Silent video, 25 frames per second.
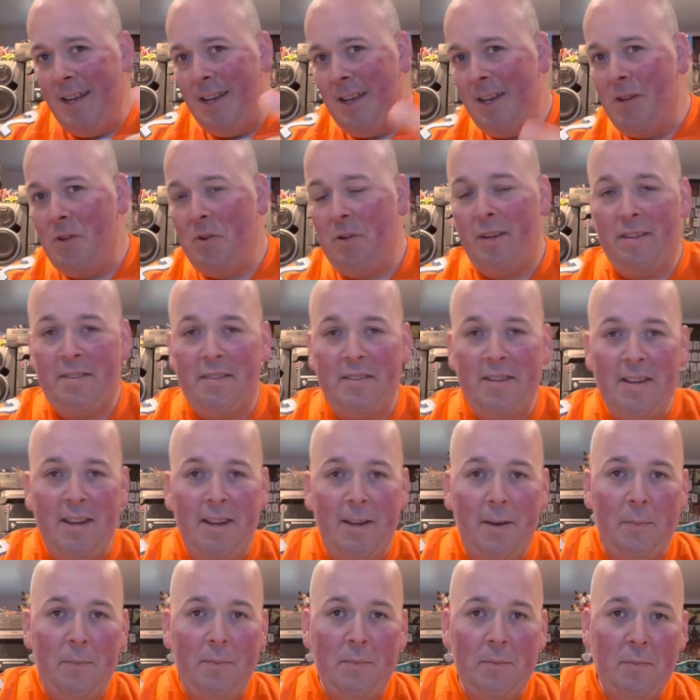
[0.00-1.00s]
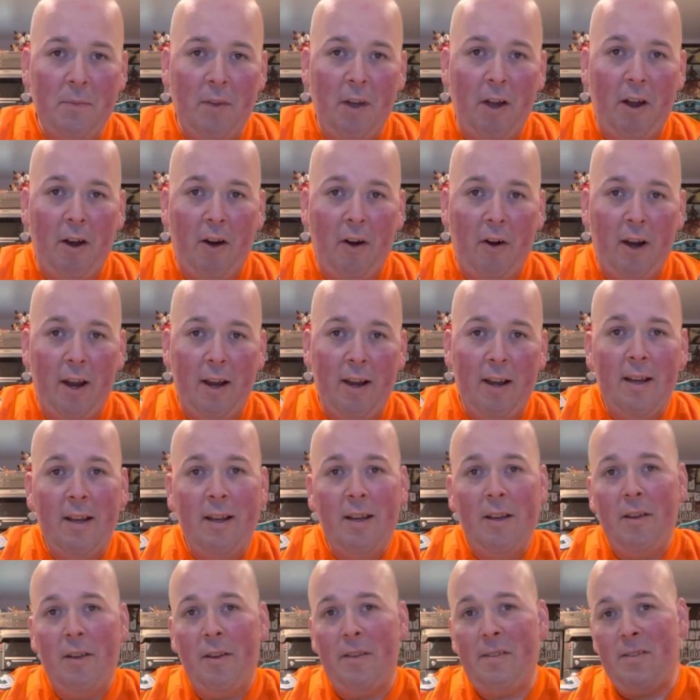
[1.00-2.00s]
You can see them. All right.
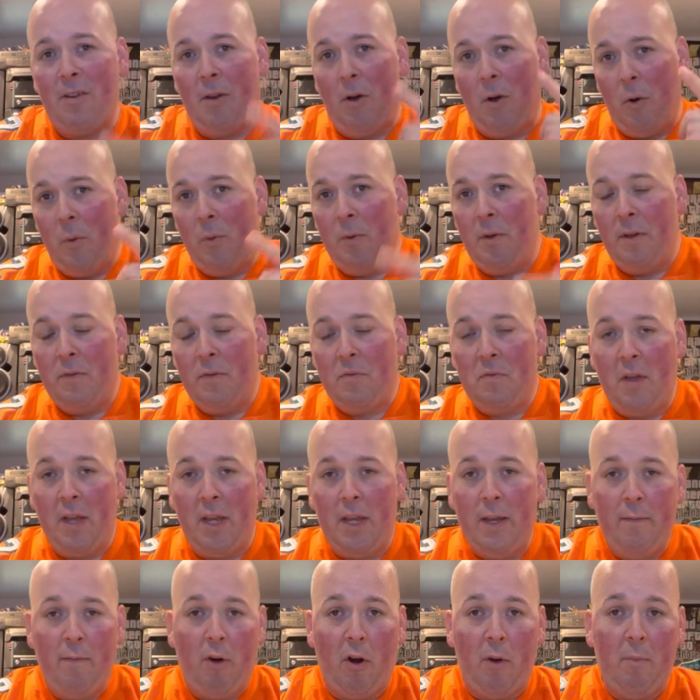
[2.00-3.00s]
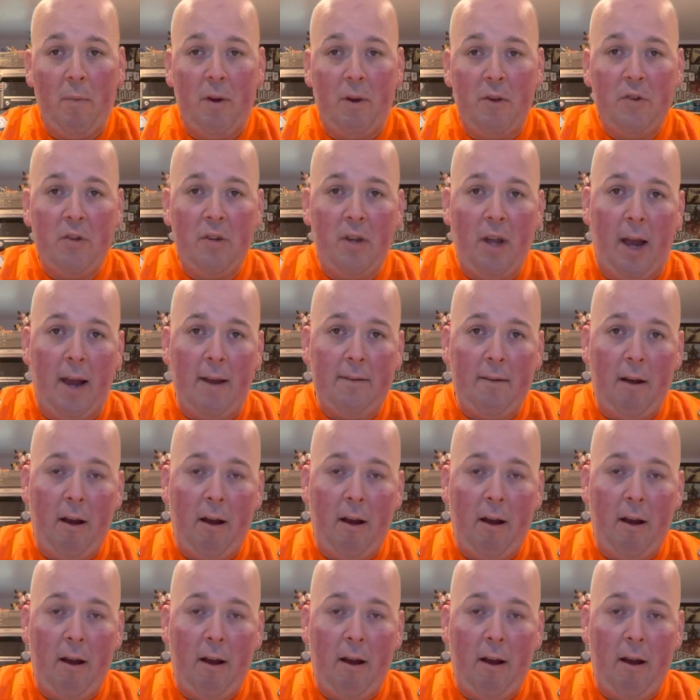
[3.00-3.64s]
So thank you very much, guys.